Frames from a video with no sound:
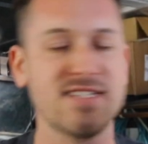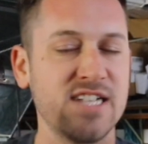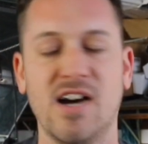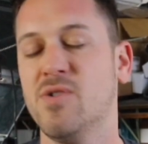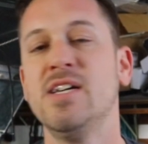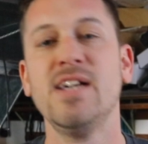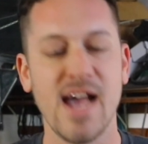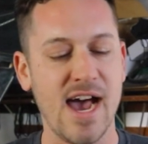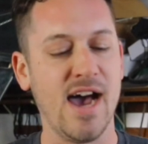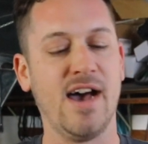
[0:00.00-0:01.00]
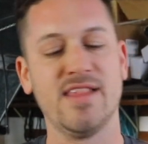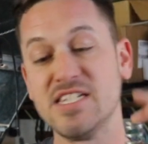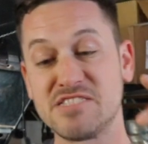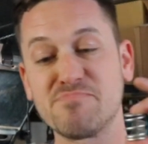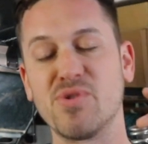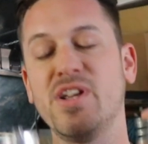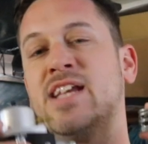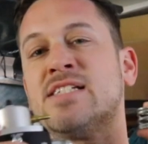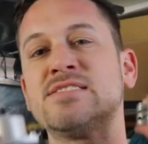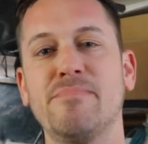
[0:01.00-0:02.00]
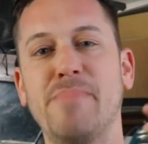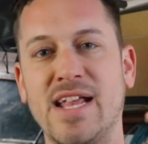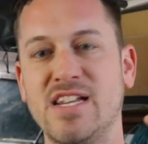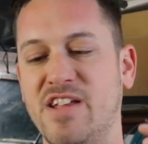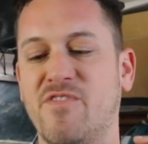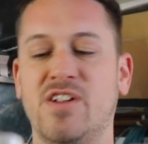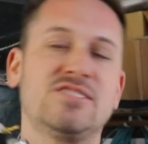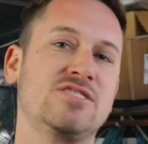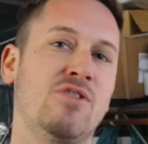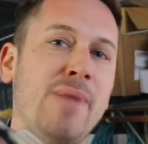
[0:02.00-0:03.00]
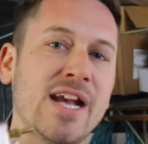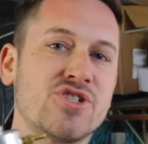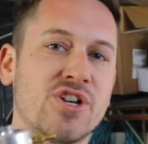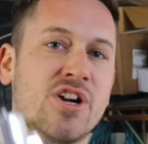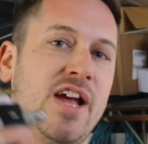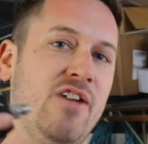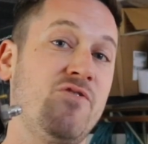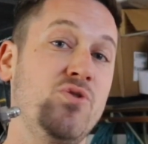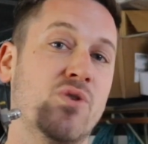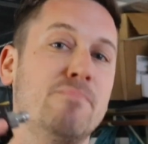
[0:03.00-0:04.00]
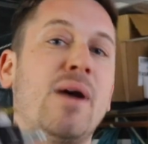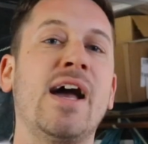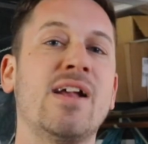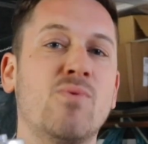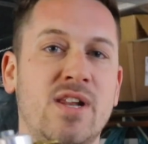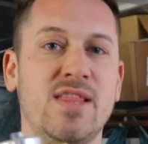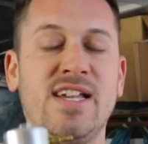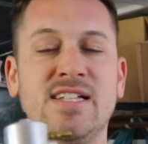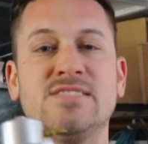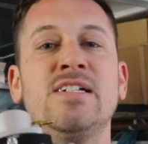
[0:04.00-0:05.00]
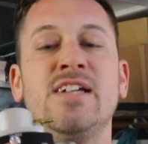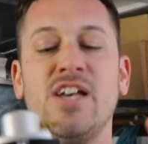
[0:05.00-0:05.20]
So the springs make a difference. So make sure if you are buying one of these,